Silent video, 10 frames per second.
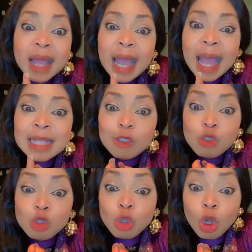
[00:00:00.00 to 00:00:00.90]
man had
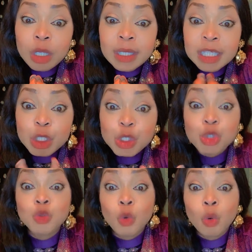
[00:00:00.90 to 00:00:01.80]
drug
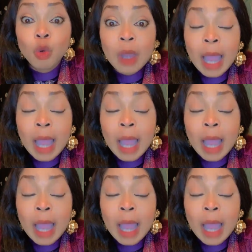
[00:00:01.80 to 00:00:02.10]
issue.